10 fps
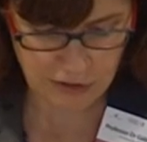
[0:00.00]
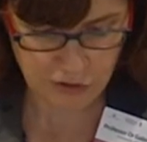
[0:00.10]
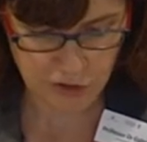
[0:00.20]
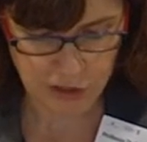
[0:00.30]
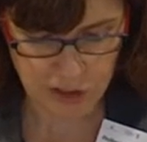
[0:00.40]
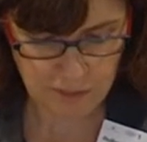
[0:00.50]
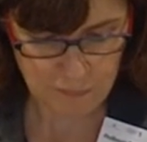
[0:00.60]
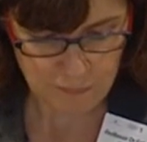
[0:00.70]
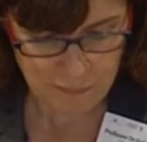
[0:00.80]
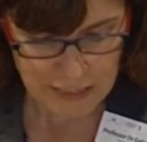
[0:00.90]
literature,
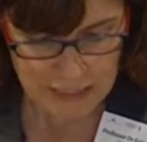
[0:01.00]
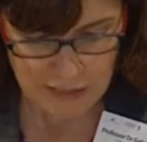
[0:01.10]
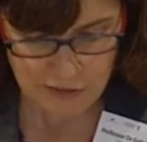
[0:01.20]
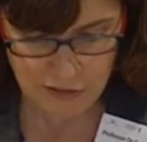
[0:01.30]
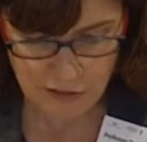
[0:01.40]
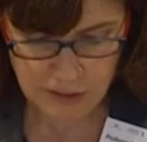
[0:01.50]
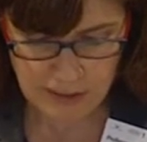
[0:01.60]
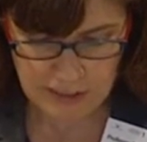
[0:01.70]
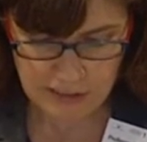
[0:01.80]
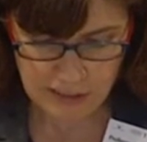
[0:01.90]
there is
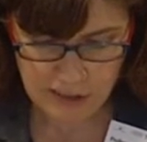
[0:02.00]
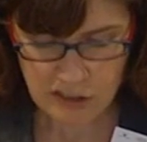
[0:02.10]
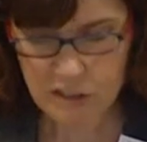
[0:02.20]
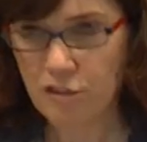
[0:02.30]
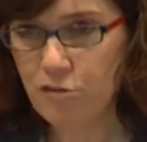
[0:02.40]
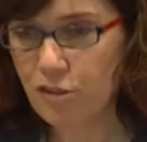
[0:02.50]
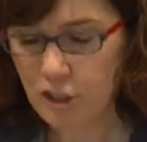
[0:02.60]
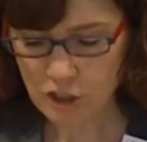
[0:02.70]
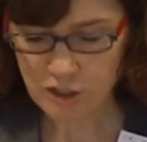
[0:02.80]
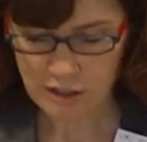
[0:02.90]
at least
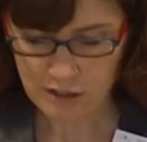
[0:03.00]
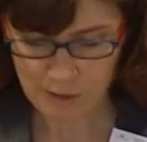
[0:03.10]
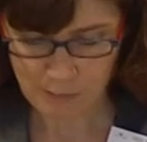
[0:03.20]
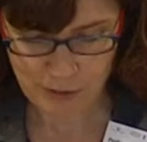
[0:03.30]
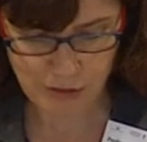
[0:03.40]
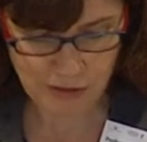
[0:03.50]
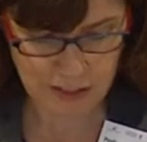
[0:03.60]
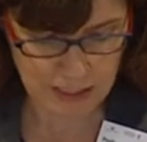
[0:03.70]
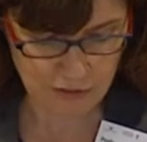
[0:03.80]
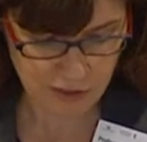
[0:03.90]
sufficient empirical
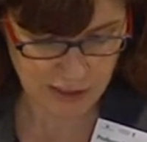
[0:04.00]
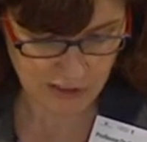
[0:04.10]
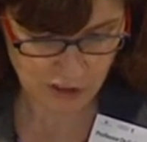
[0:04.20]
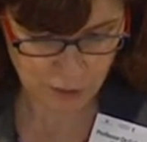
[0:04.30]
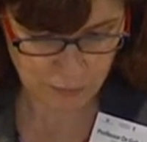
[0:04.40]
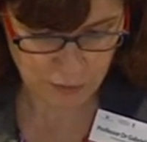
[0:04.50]
evidence to